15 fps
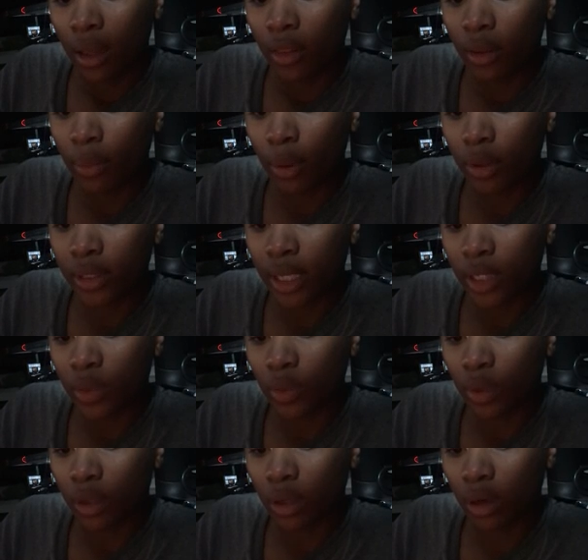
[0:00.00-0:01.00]
The protests
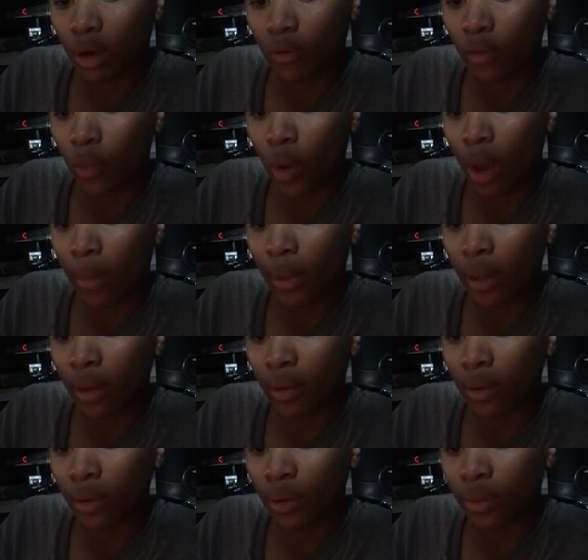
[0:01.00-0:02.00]
were
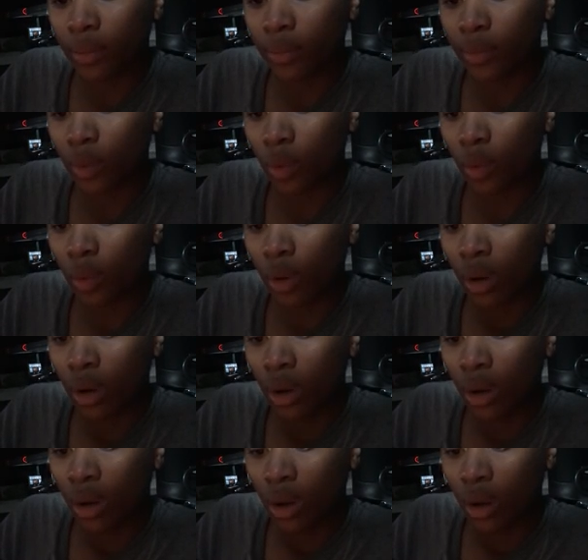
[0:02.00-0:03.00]
overwhelming,
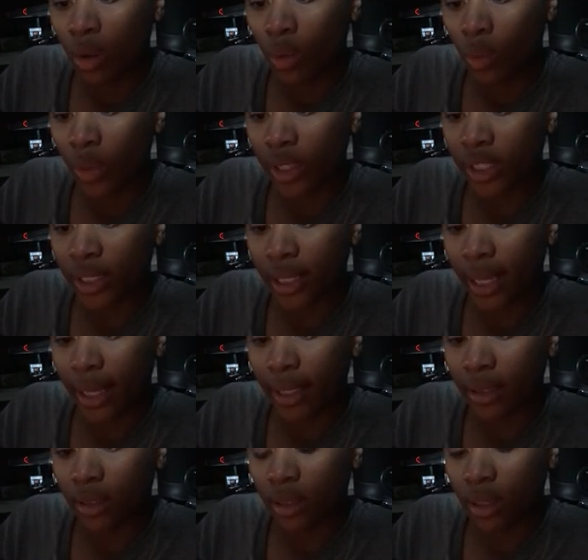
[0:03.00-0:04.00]
which
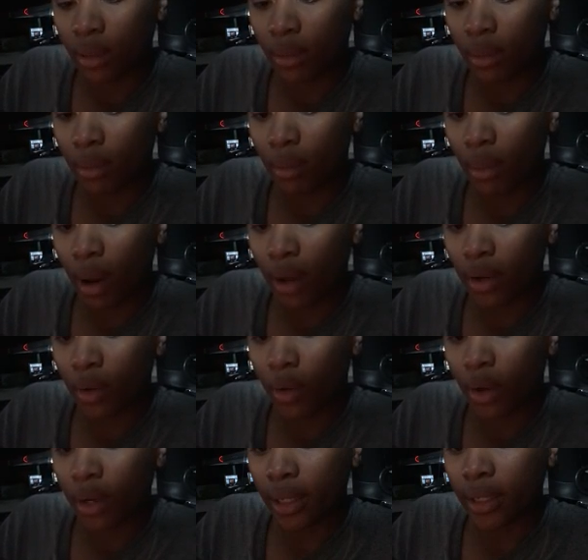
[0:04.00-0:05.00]
led to the
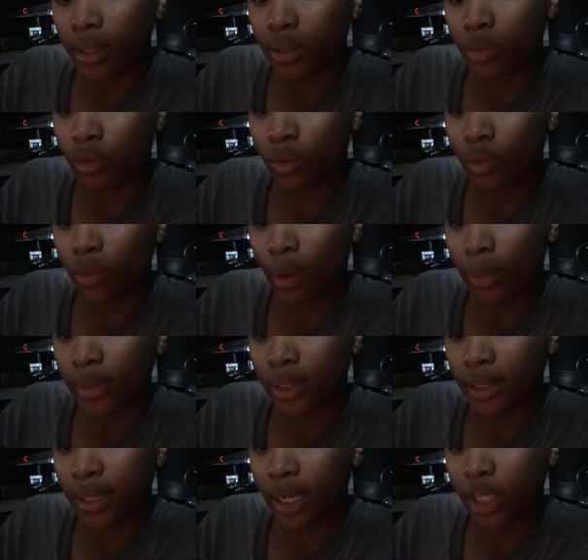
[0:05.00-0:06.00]
minority's
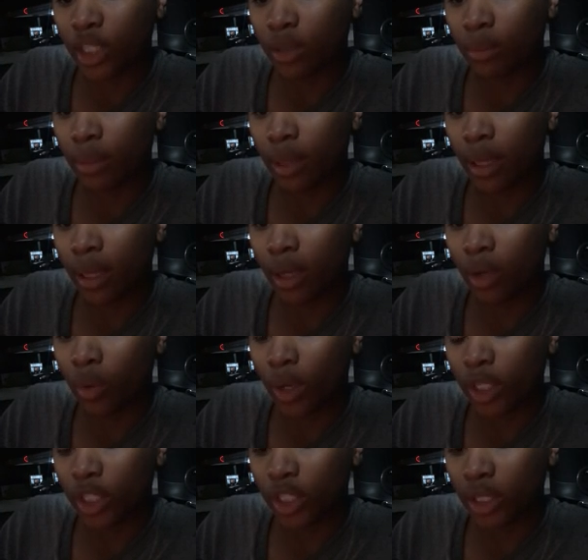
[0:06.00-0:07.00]
representation being
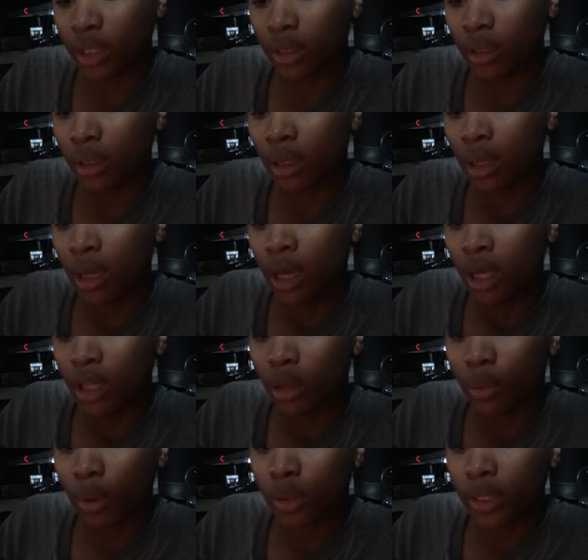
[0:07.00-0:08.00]
questioned.
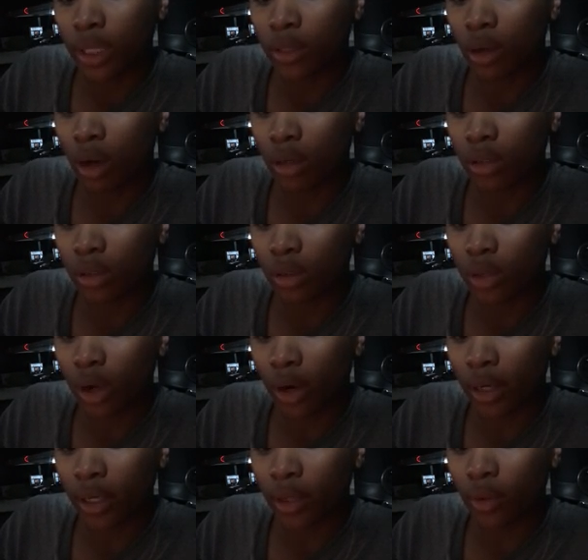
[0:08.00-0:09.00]
The protests also
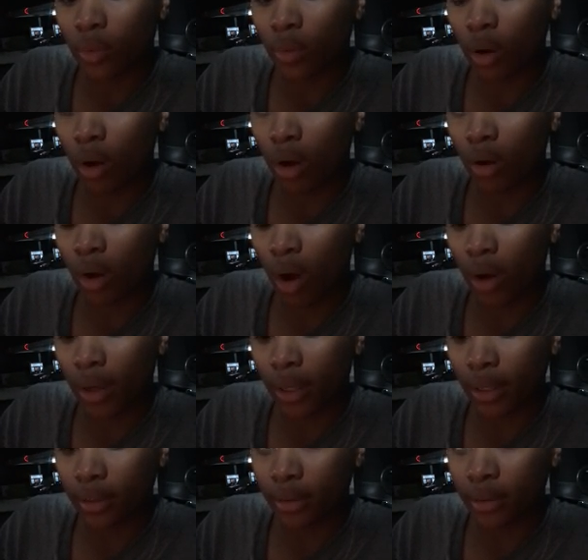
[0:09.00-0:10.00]
targeted the wrong
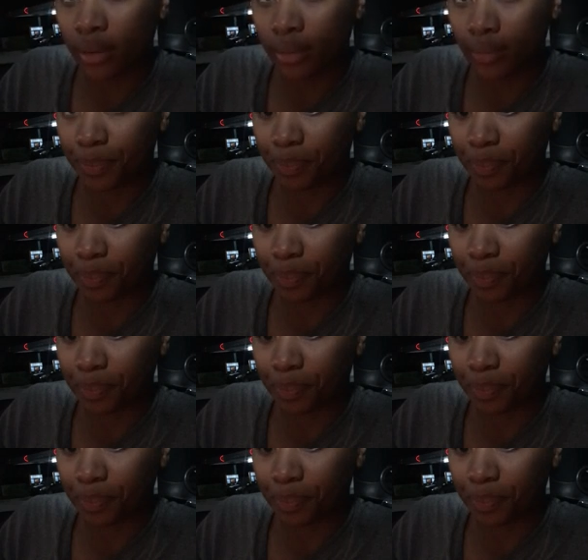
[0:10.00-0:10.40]
audience.